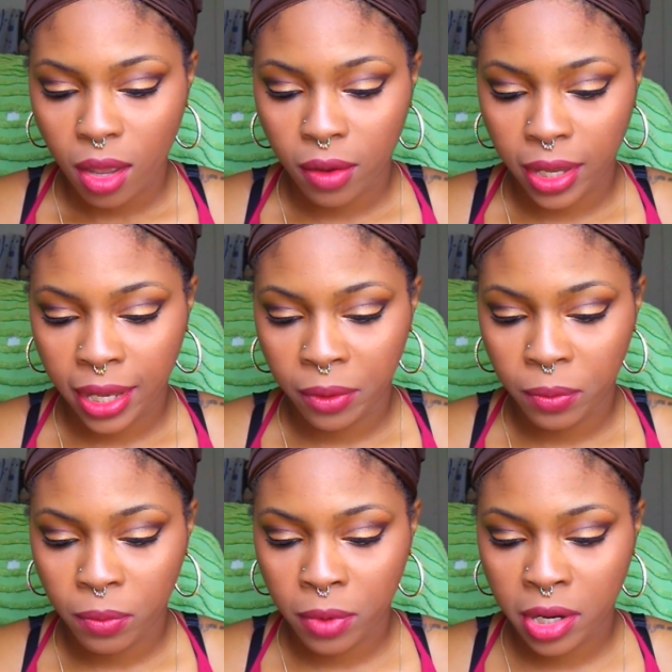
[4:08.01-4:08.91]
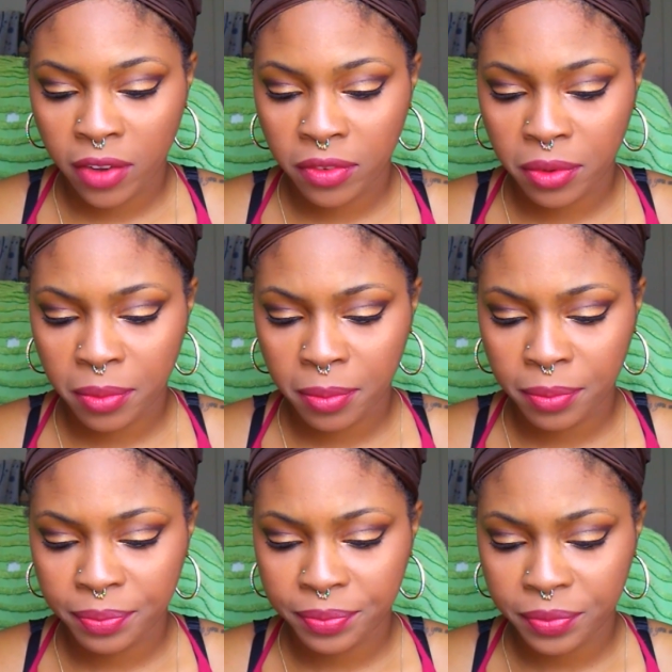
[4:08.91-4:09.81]
Okay, one of
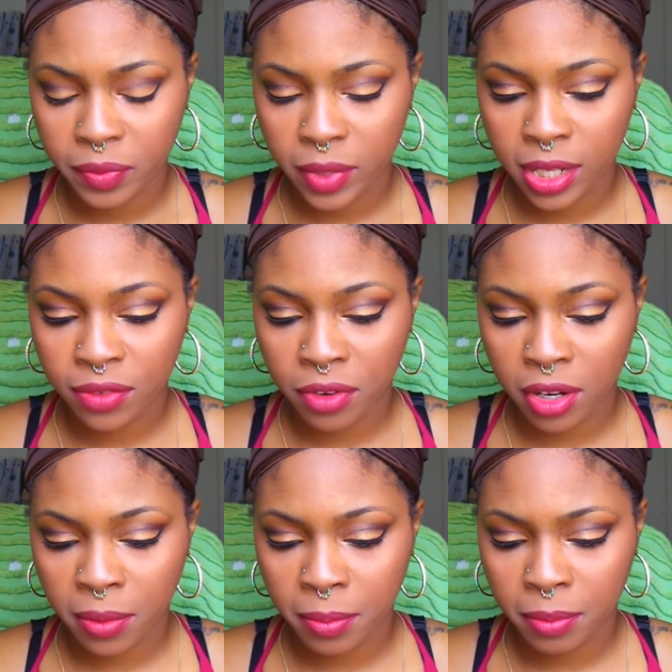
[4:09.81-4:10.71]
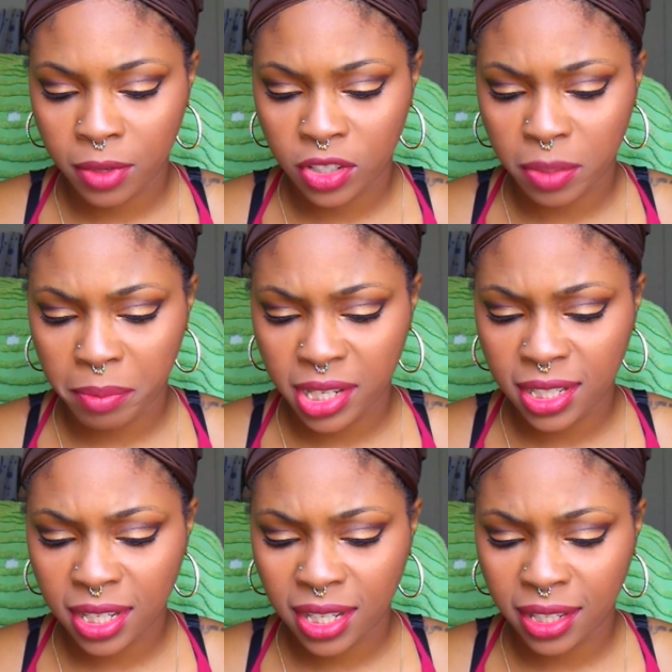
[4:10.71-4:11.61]
them is from
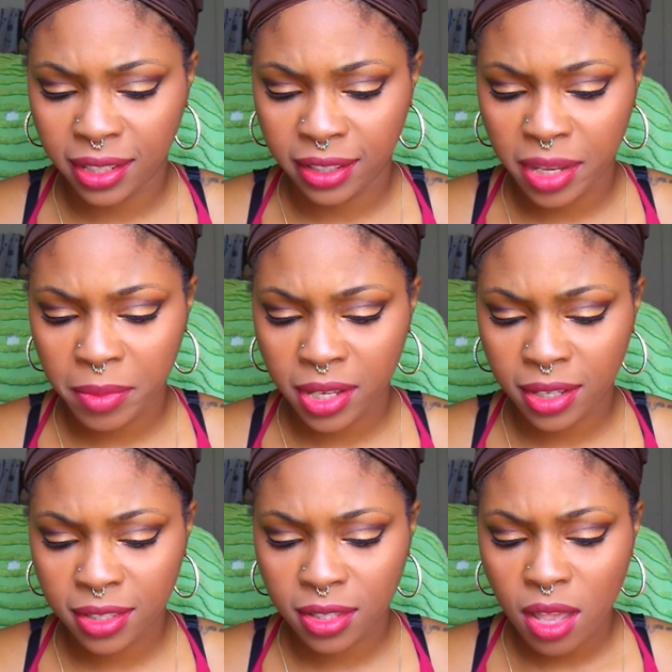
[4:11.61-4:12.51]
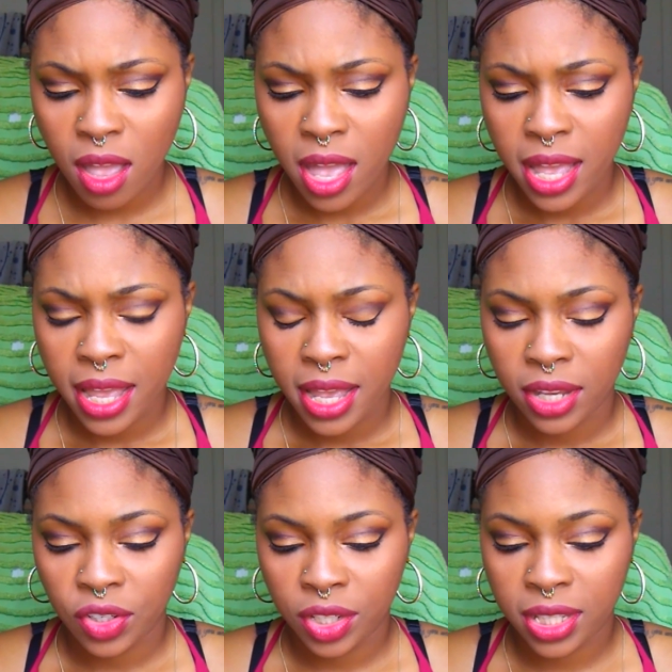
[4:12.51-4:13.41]
Jamila Limits.
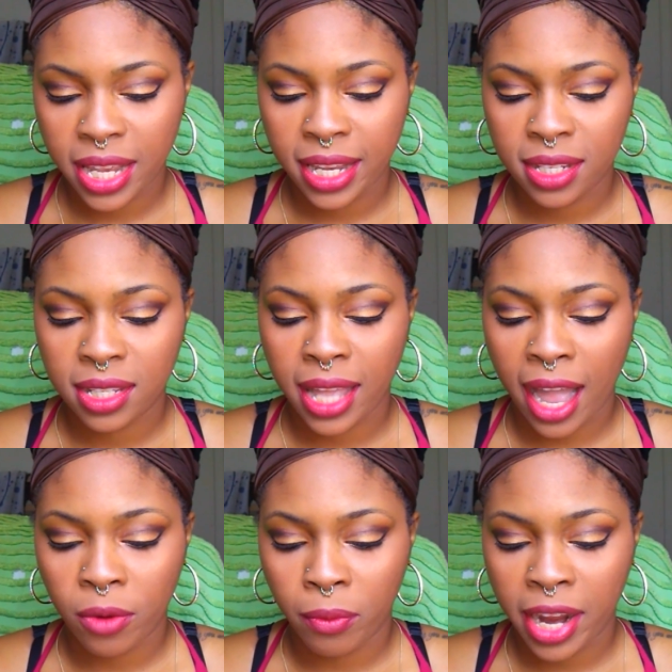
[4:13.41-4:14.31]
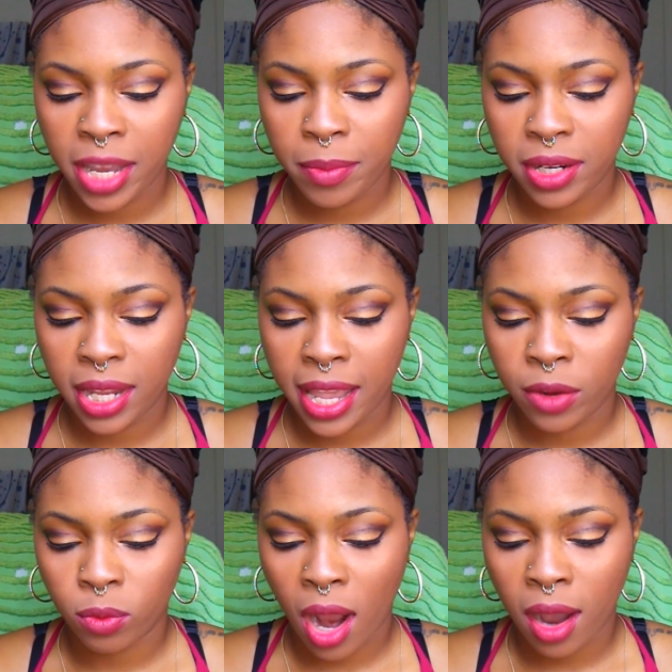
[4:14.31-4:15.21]
It says, got raped
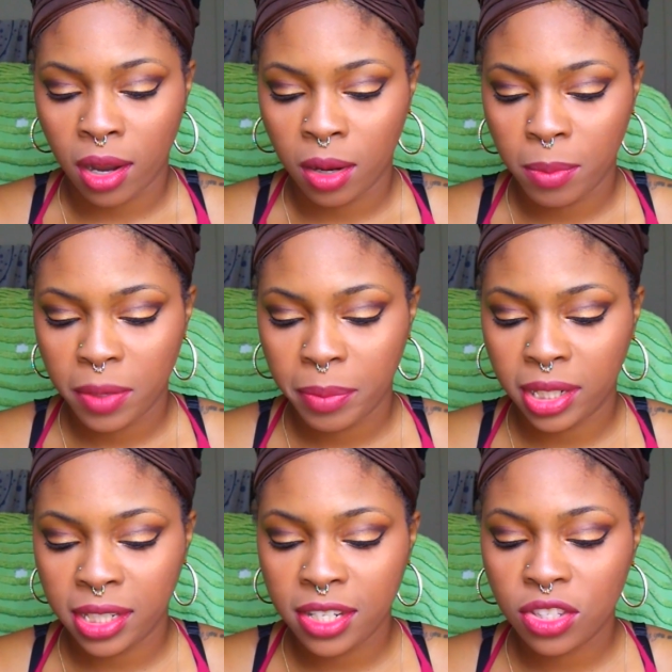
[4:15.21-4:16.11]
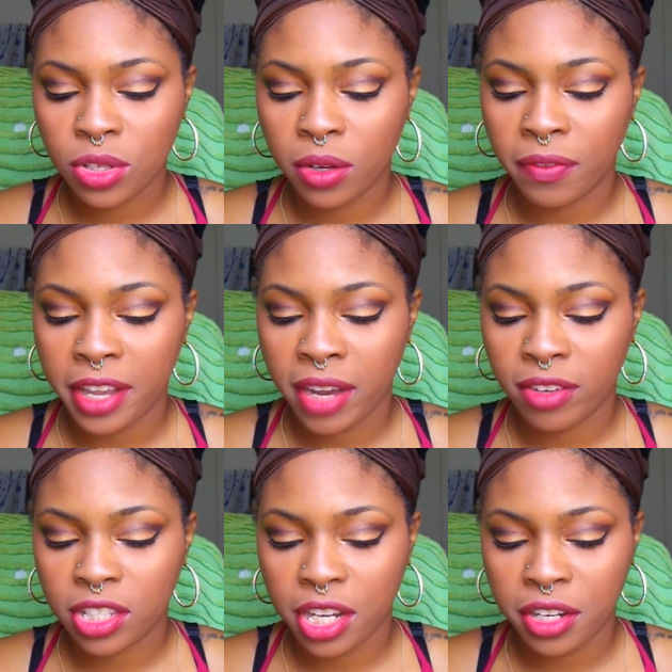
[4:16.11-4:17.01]
and robbed. Police took forever
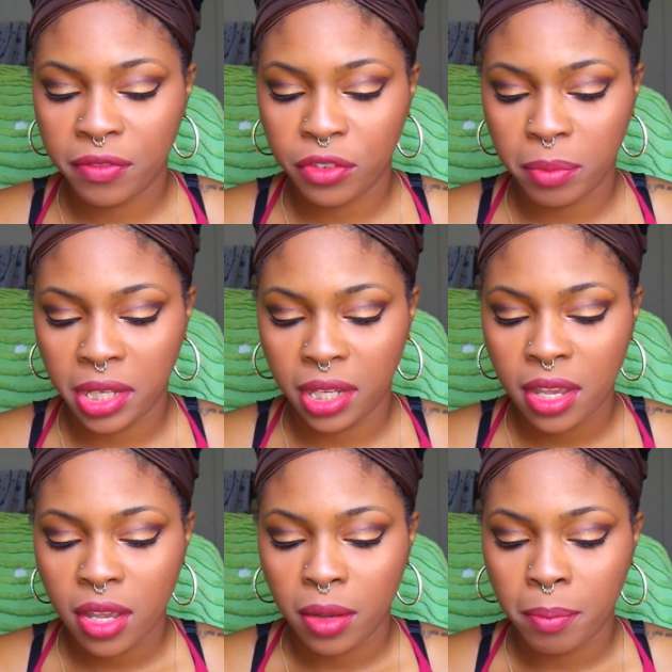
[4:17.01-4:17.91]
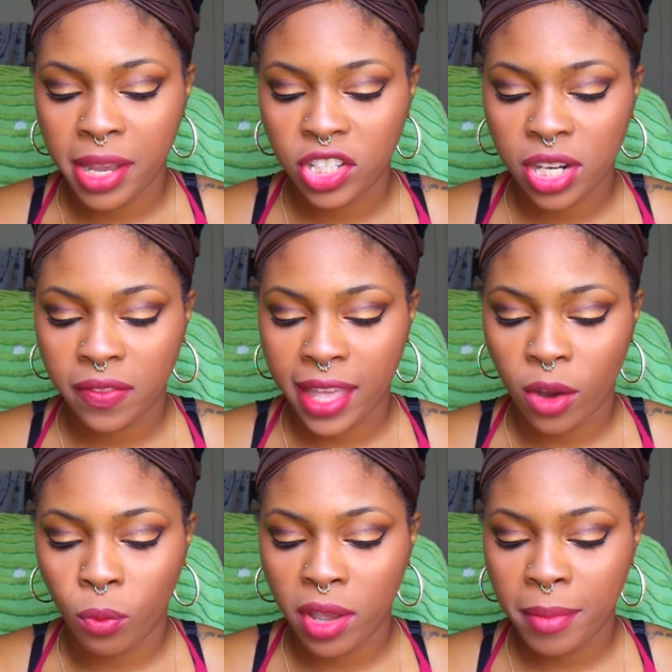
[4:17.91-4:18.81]
to interview me. Mentioned
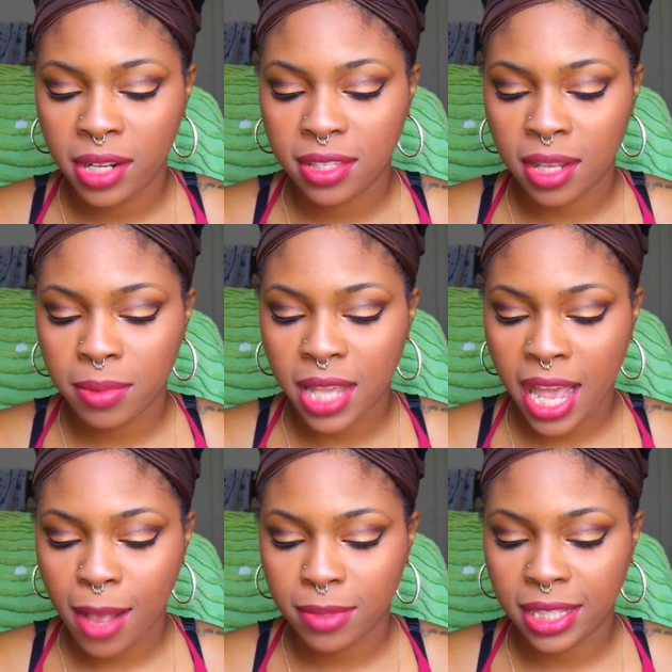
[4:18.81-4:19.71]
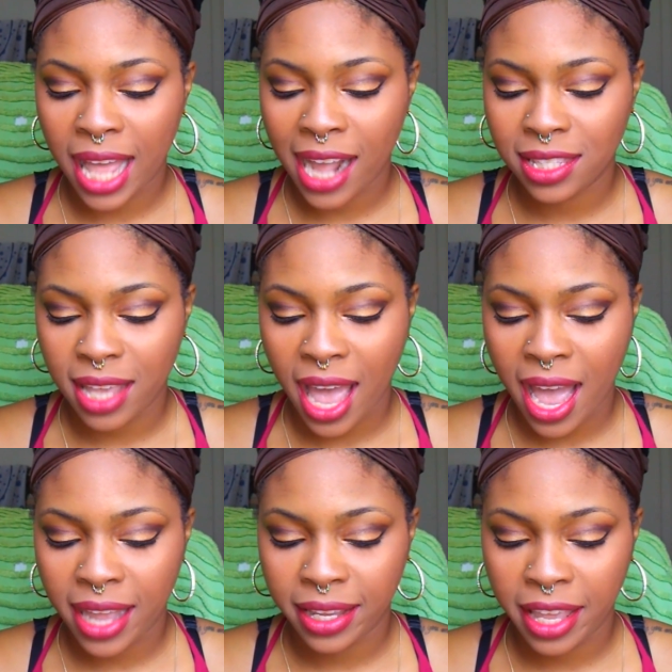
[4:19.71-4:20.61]
that women sometimes lie to
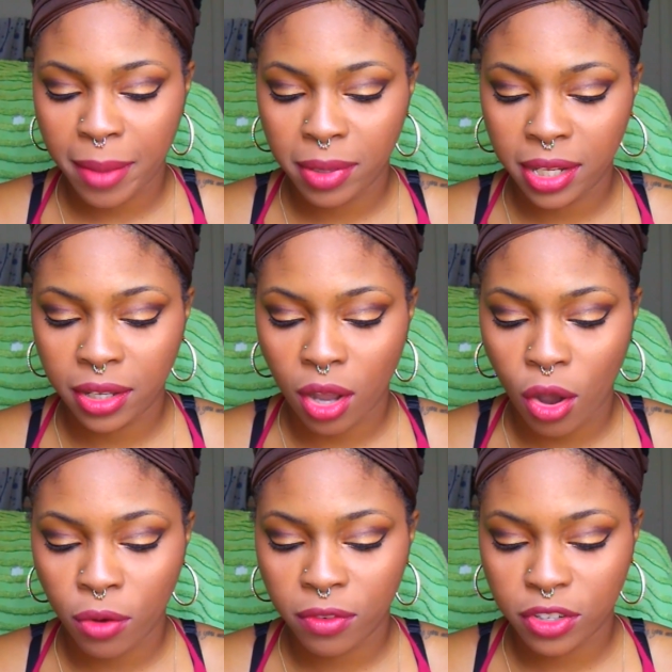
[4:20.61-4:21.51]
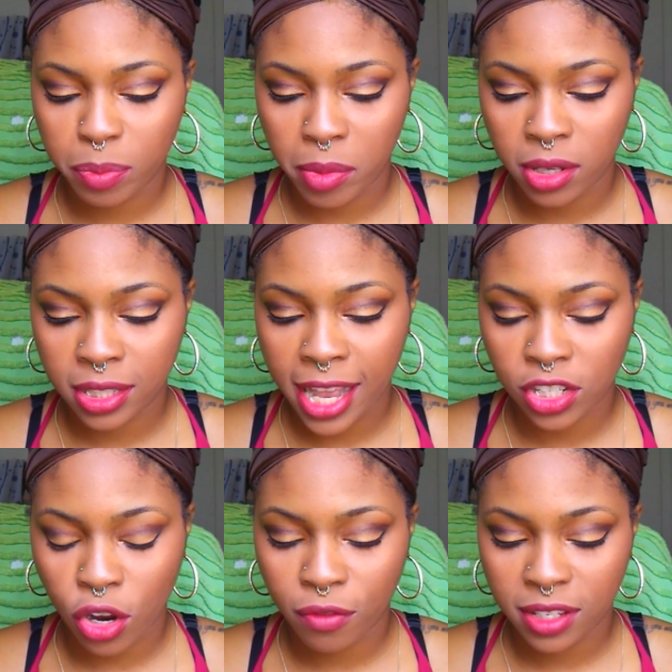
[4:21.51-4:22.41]
hide gambling
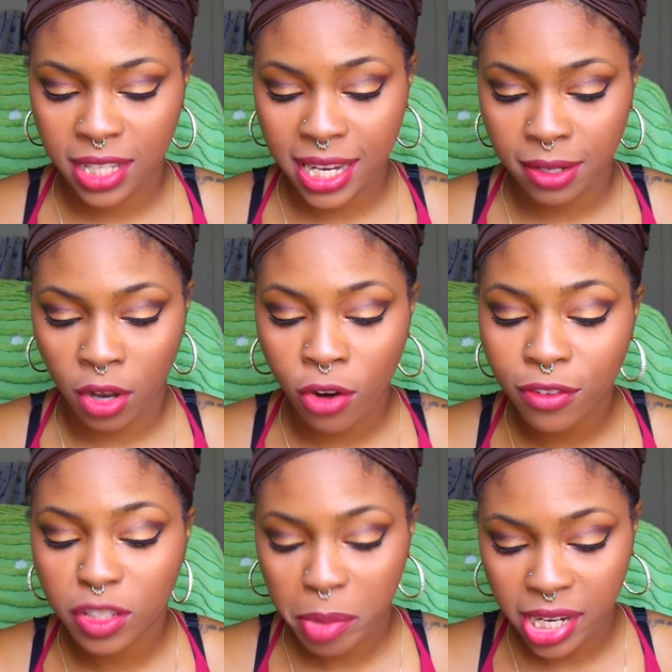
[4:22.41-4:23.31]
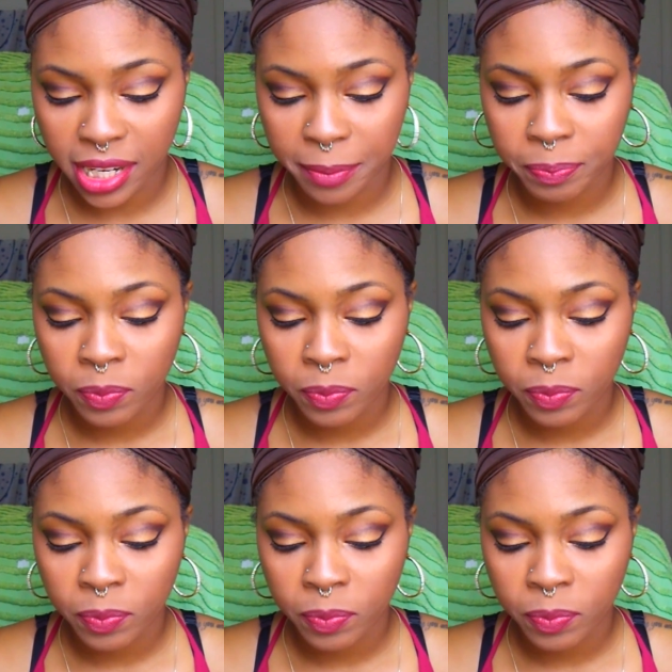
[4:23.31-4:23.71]
overspending.